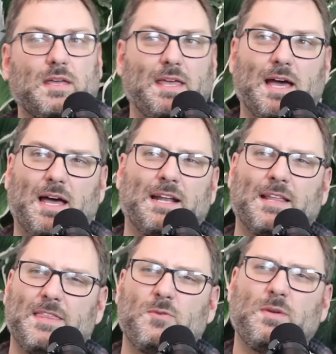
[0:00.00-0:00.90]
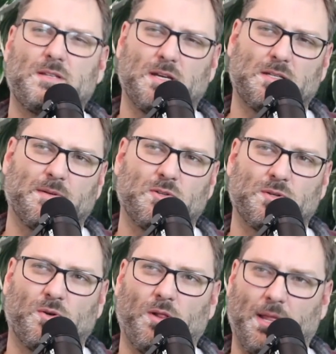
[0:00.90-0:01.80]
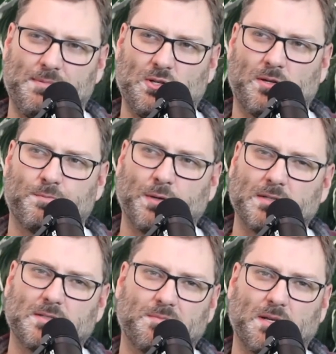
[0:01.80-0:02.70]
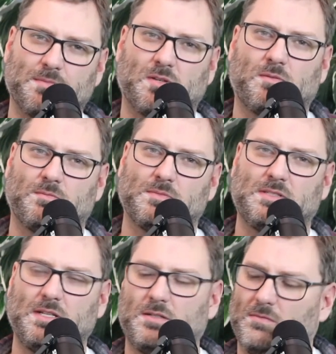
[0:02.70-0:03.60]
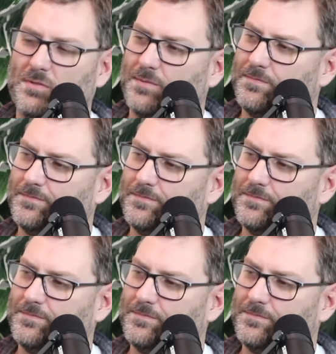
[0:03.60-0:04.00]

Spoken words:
Yeah, and I think we talked about doing a whole episode on prayer sometime, so stay tuned.